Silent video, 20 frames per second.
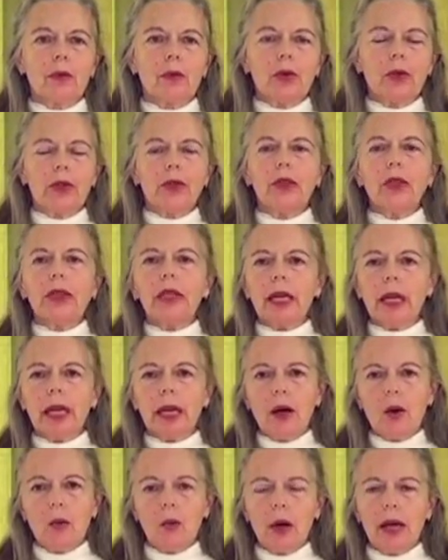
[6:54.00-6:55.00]
we're
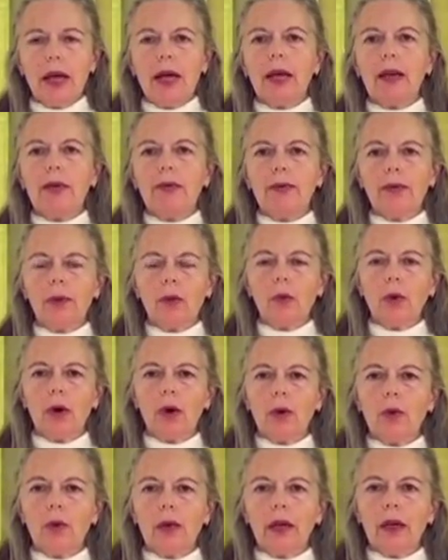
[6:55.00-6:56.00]
looking away from
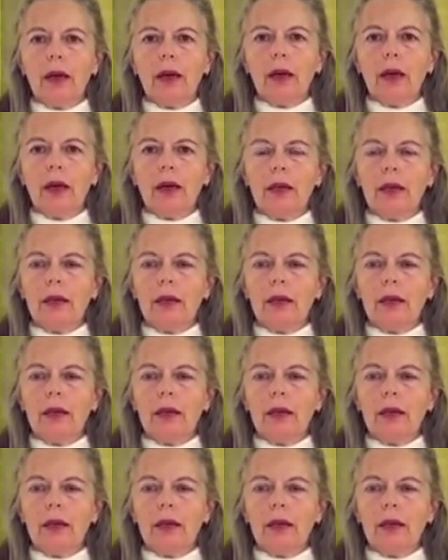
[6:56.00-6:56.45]
what we are.